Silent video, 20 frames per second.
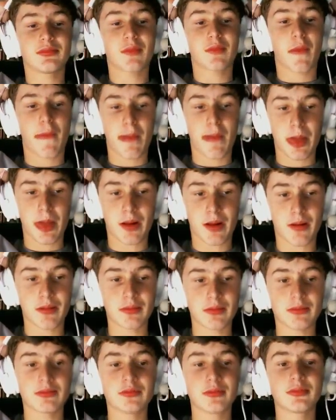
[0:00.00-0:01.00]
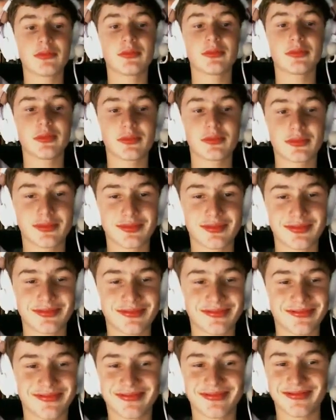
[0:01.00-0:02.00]
Bet. Oh
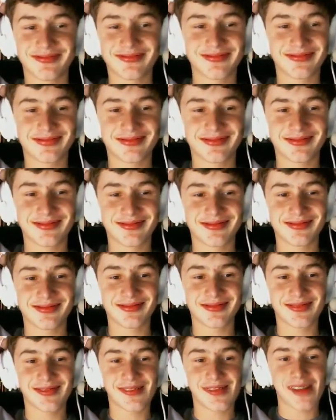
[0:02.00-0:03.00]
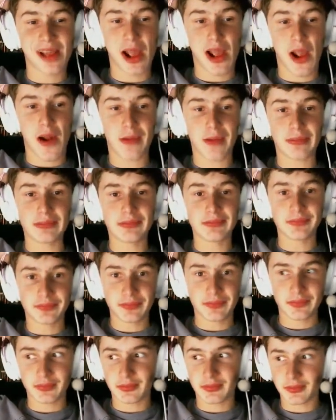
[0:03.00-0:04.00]
wait, that's both. Okay, they're both on
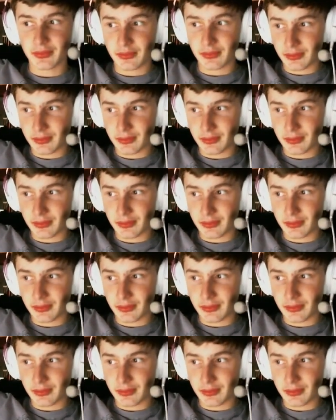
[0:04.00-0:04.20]
Fnatic.